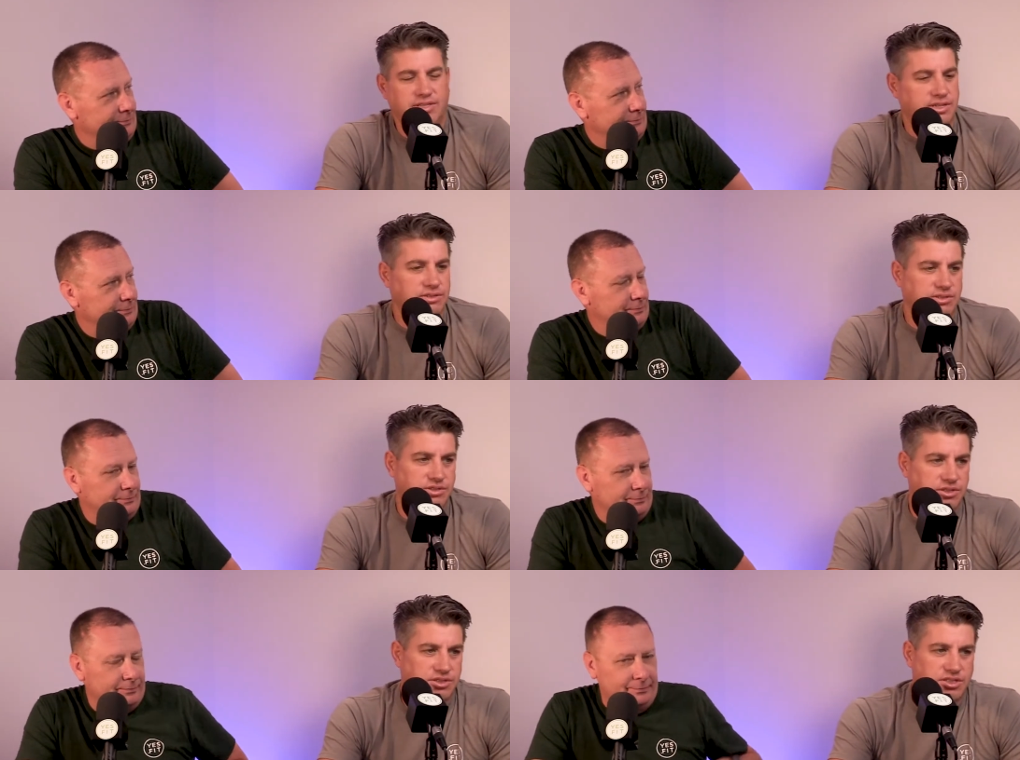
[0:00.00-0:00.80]
Speaker 1: there's
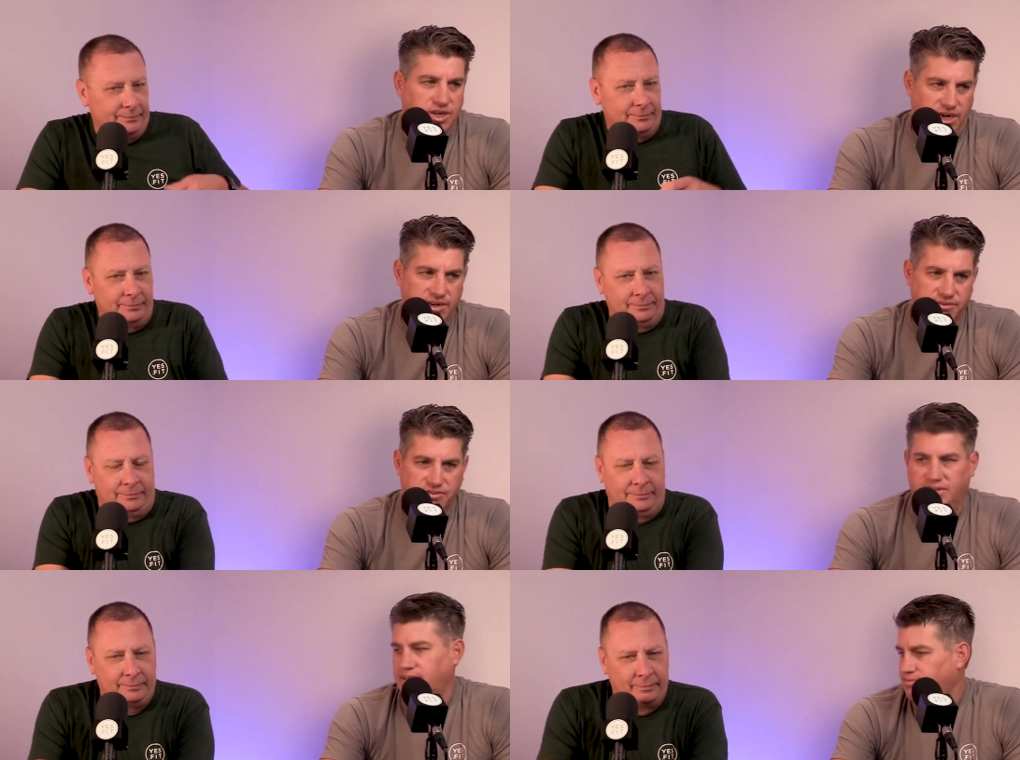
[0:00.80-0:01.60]
just a ton of
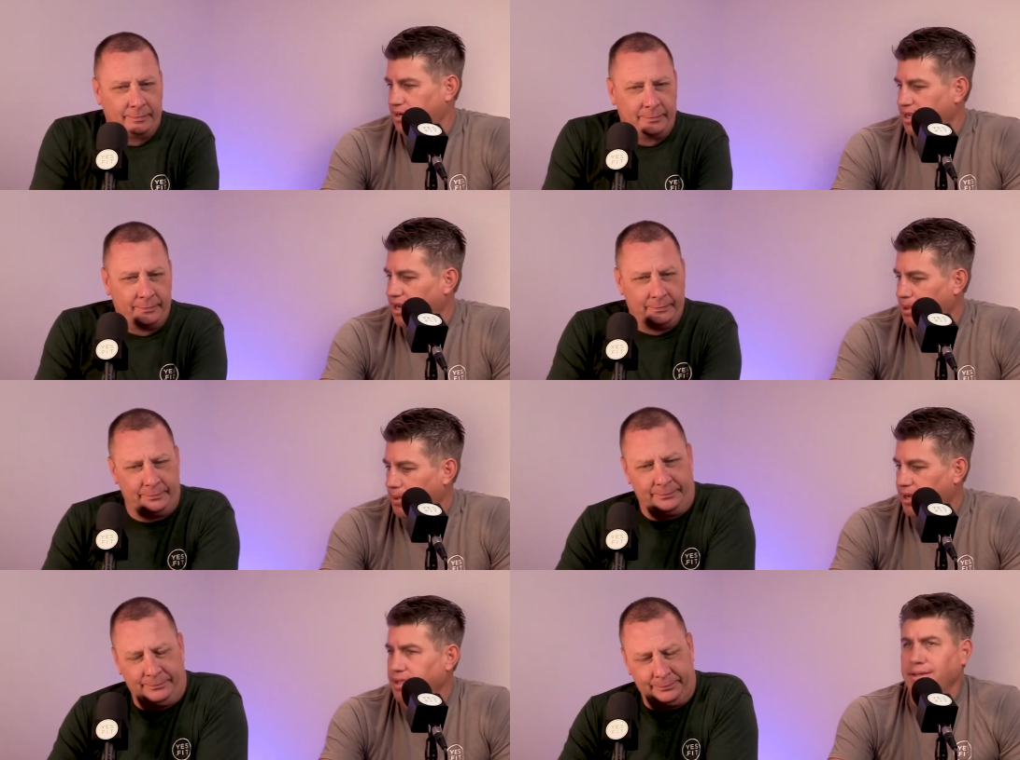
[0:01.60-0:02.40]
stuff, right? I
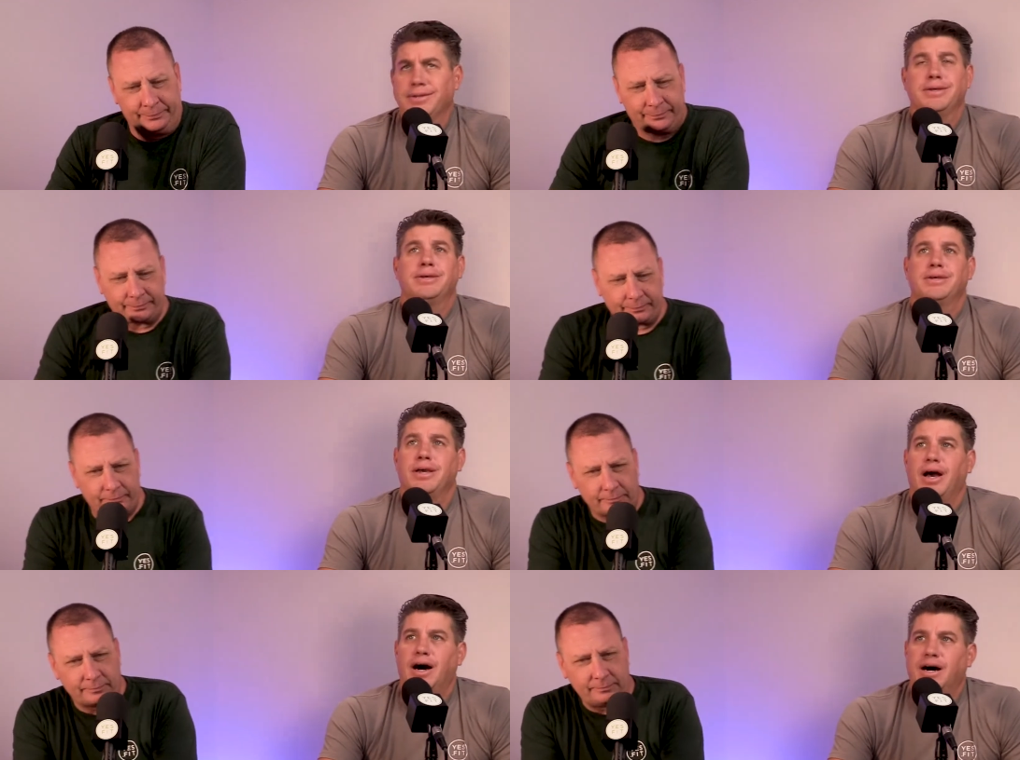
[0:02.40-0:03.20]
mean,
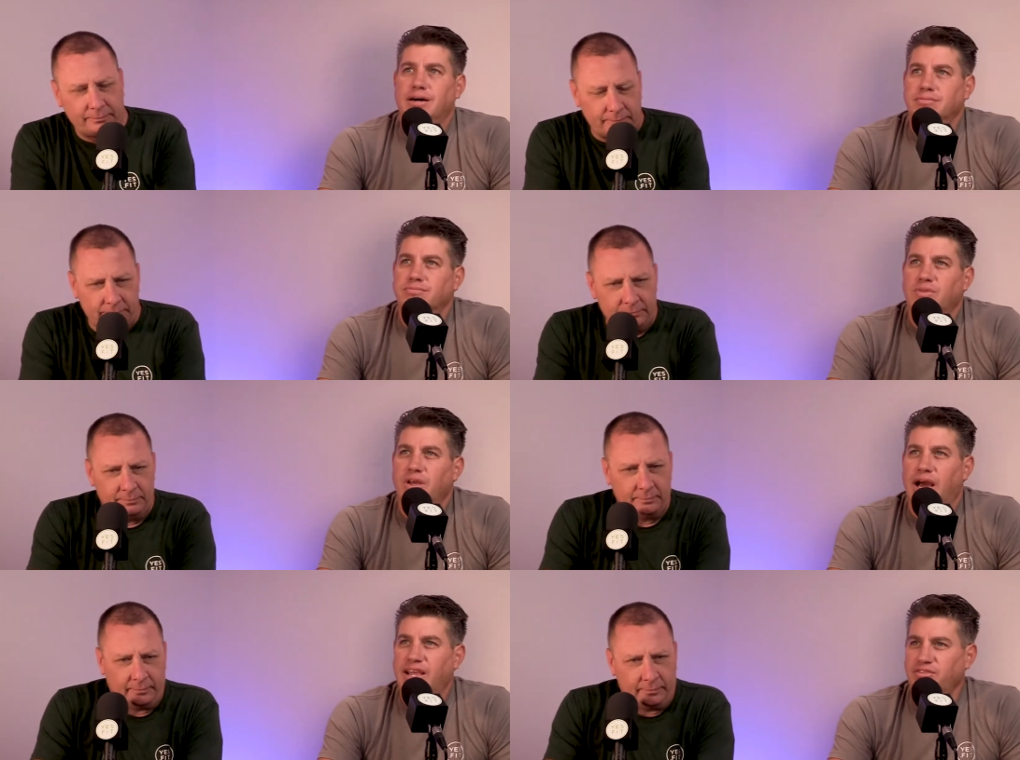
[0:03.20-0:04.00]
um,
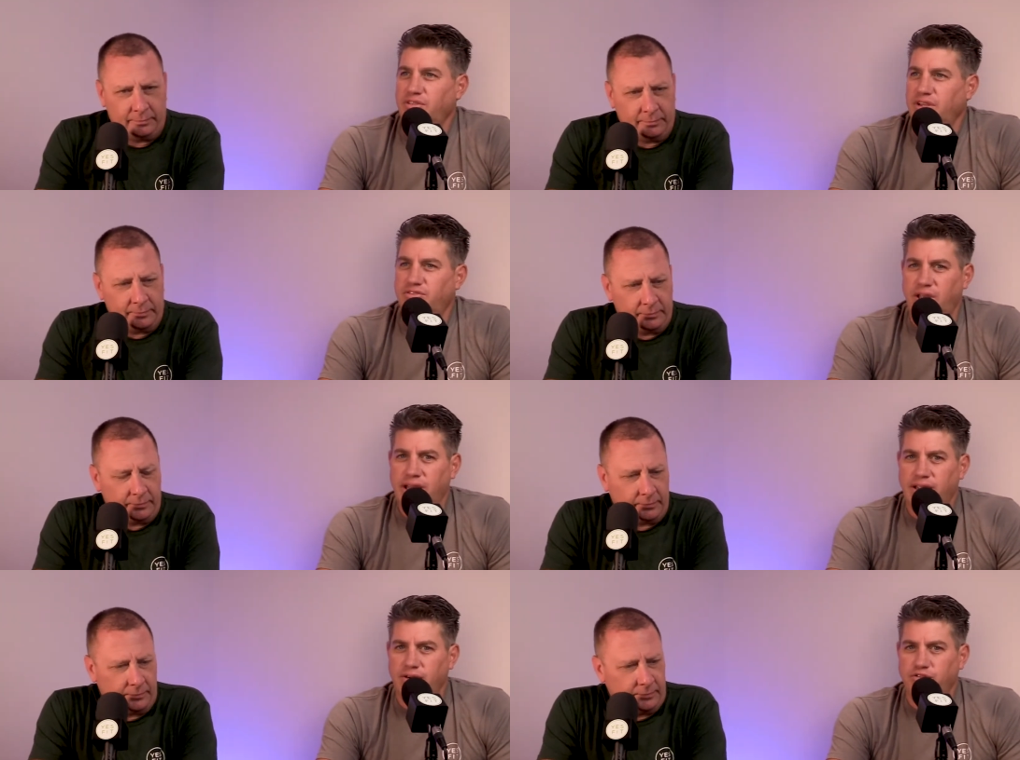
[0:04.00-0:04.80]
I guess it's
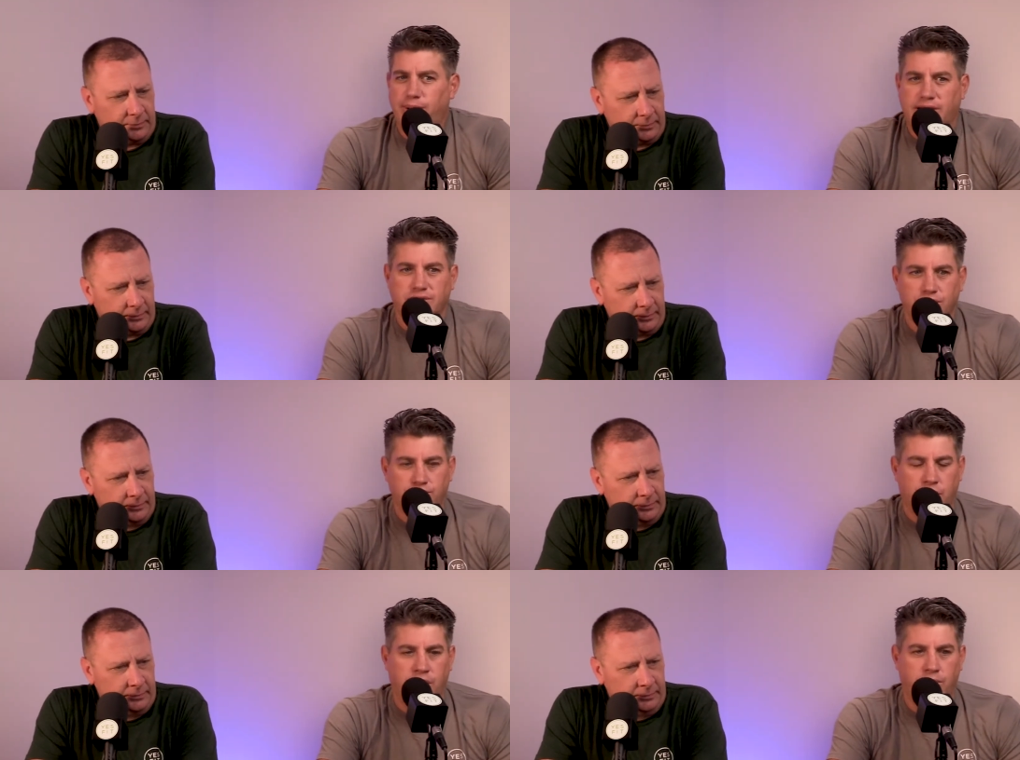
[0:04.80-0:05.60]
it goes back to
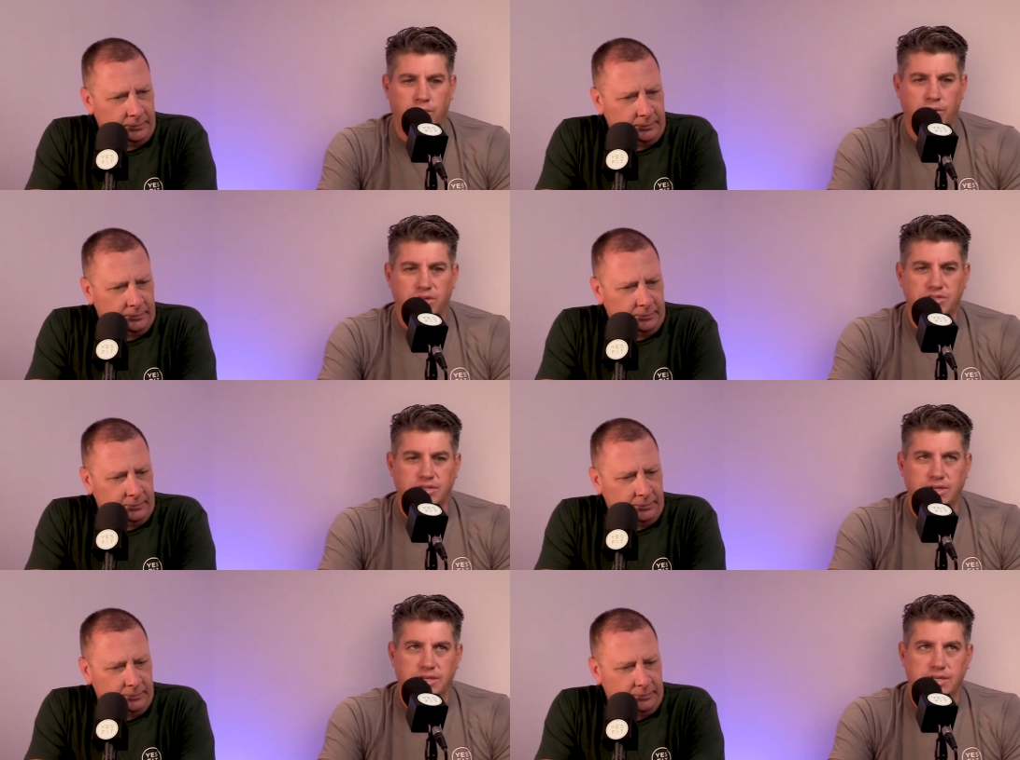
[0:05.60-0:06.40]
priorities,
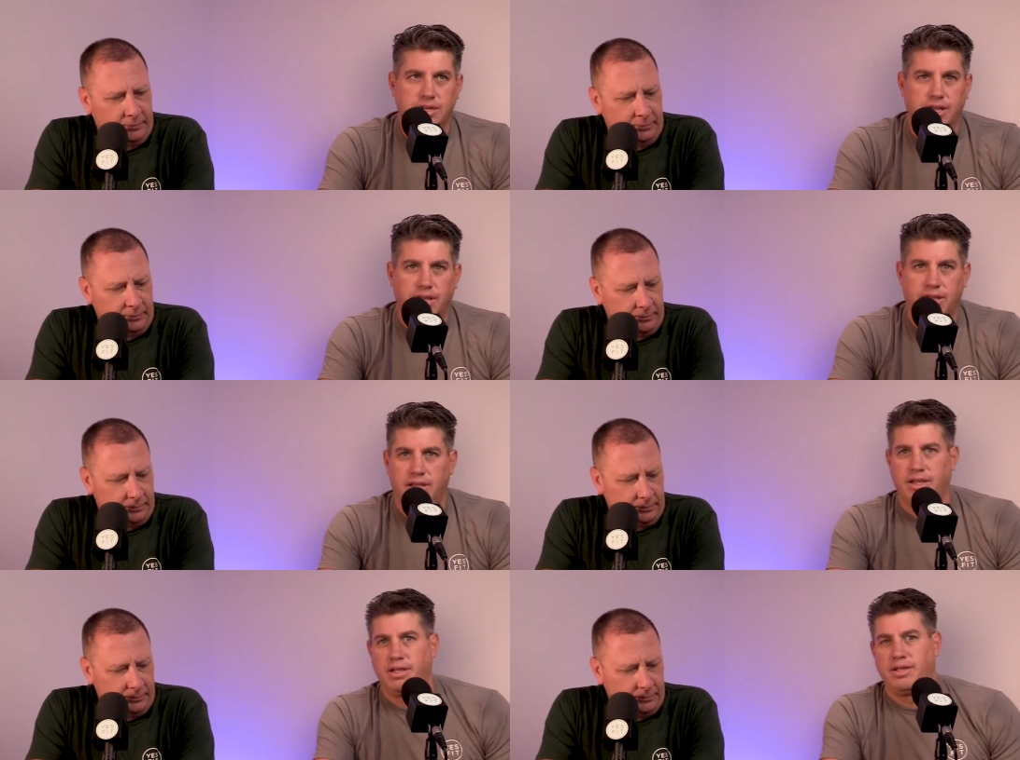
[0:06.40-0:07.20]
and
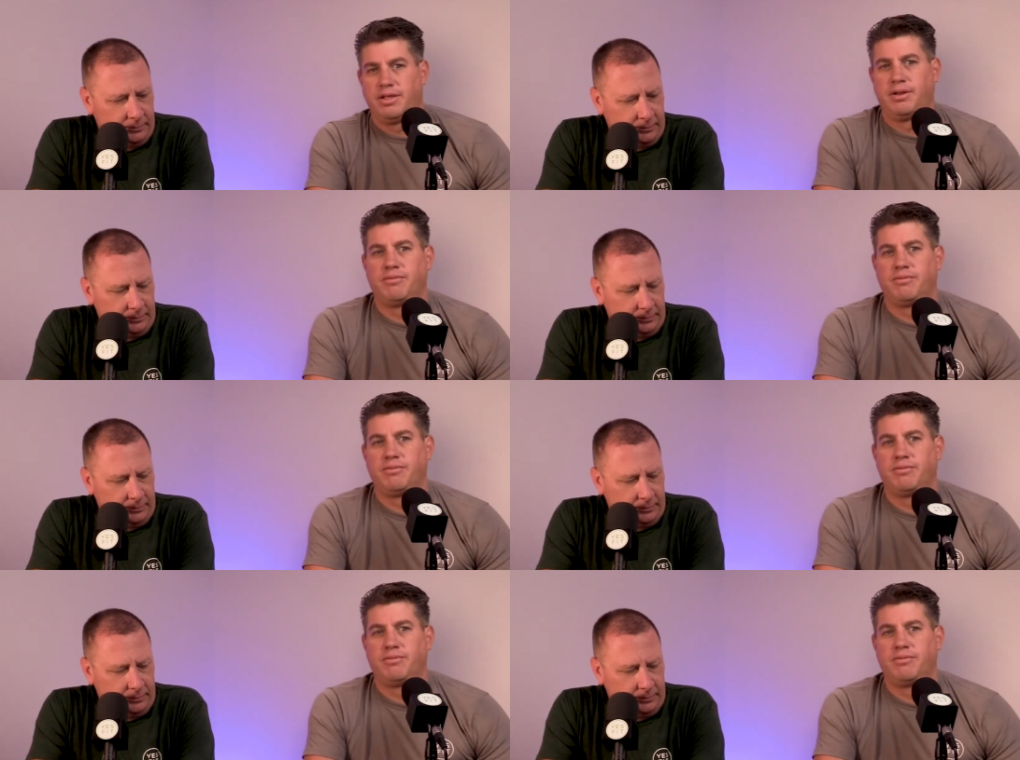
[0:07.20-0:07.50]
you